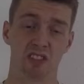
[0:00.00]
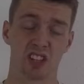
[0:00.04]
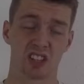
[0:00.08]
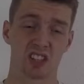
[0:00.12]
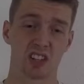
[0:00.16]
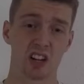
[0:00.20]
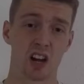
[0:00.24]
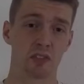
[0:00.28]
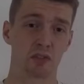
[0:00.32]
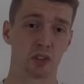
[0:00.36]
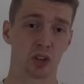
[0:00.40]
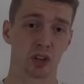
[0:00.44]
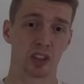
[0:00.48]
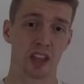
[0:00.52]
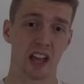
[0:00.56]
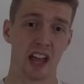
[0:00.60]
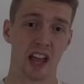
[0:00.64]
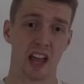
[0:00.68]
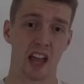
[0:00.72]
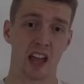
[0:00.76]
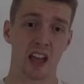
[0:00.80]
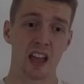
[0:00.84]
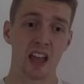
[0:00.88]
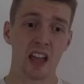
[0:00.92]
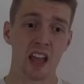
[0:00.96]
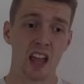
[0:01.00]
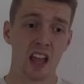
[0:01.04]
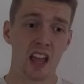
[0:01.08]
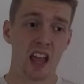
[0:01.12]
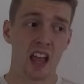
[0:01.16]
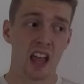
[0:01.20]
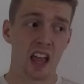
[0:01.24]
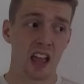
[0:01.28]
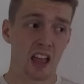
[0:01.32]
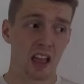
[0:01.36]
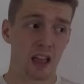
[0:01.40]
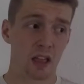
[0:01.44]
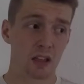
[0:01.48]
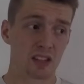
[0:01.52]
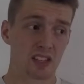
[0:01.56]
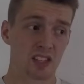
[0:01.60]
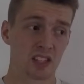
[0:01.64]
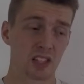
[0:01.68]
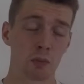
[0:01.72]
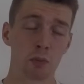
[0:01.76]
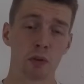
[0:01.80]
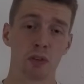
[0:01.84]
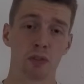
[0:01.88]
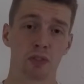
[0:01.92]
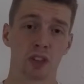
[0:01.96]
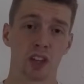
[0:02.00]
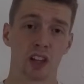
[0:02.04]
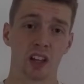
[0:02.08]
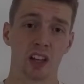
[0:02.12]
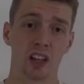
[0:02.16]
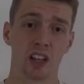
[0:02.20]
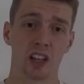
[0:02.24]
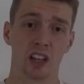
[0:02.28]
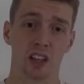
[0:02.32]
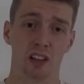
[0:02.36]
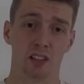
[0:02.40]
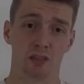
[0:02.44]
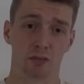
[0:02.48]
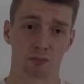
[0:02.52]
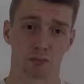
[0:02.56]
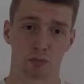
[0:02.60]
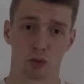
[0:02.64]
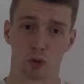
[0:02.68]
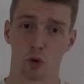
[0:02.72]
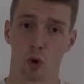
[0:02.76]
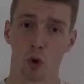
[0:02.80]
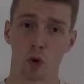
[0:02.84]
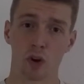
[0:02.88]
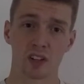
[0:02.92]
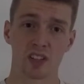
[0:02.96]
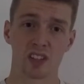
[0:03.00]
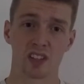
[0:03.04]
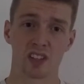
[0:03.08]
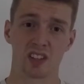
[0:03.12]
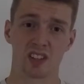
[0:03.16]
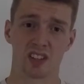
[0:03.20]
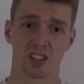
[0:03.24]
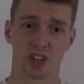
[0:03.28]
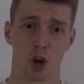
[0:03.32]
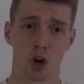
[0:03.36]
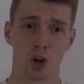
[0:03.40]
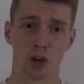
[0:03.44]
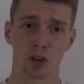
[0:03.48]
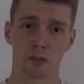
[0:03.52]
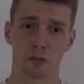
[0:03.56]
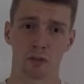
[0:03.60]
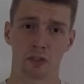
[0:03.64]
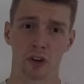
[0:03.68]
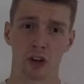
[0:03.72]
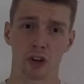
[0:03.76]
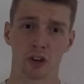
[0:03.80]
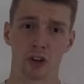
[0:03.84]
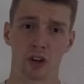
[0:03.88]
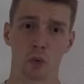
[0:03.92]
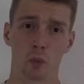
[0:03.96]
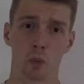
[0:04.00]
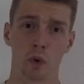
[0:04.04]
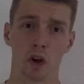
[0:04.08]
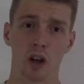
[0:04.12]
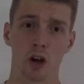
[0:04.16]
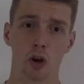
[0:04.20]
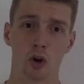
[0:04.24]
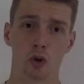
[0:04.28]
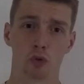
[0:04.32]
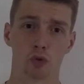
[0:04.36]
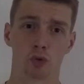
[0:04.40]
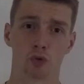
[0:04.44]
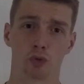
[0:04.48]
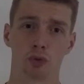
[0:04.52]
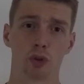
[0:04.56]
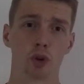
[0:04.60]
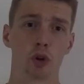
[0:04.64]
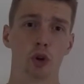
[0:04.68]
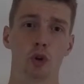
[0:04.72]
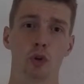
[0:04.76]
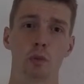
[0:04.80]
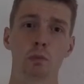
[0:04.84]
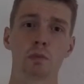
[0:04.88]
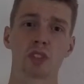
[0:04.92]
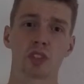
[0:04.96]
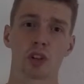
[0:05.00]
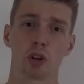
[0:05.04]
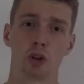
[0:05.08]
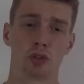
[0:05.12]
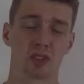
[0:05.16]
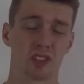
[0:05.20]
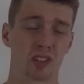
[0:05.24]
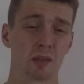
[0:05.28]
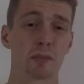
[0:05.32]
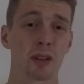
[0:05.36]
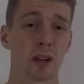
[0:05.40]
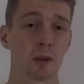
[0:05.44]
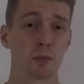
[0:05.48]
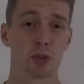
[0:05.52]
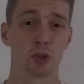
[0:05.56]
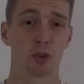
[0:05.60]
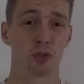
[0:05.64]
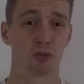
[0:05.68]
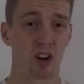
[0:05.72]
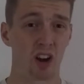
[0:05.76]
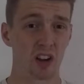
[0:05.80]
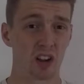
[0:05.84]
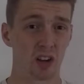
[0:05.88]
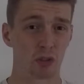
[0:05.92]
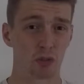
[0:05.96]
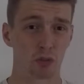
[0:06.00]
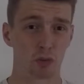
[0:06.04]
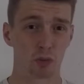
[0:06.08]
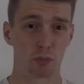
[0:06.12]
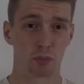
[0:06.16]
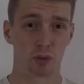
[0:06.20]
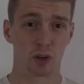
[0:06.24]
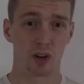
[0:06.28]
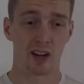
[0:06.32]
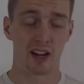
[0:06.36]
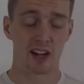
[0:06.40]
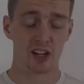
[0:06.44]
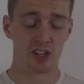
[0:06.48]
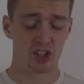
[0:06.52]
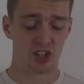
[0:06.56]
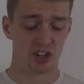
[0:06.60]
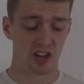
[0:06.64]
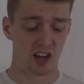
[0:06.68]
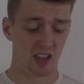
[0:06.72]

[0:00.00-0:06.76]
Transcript: discovered that some of the courses aren't very well groomed, so sometimes you're running through brush,